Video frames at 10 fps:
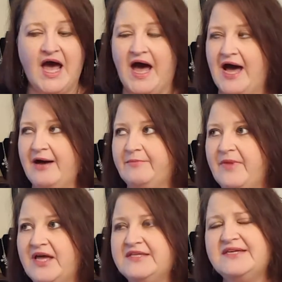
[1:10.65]

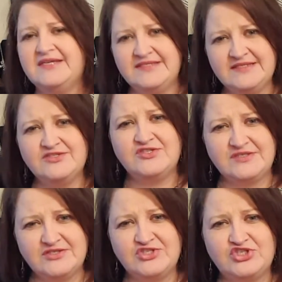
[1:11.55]
And
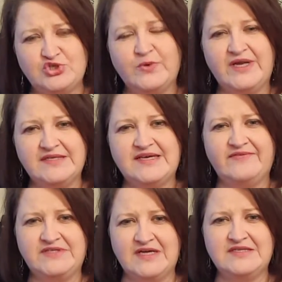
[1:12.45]
jewelry does have
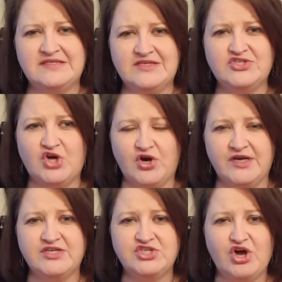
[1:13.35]
a tendency to
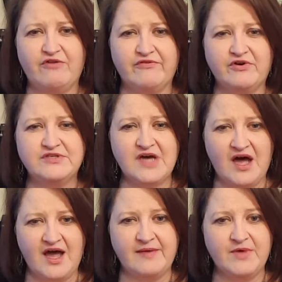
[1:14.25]
tarnish over
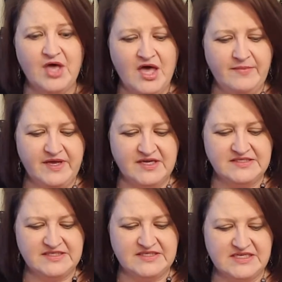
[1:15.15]
time
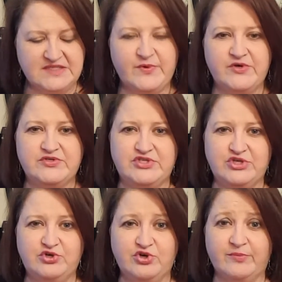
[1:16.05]
because it's exposed to
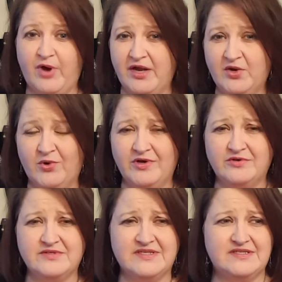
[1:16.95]
your body
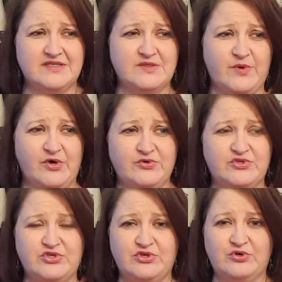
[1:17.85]
oils, it's
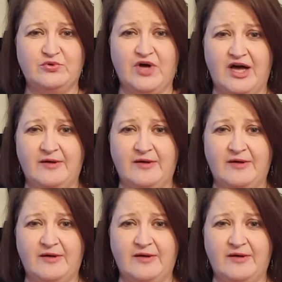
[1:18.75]
exposed to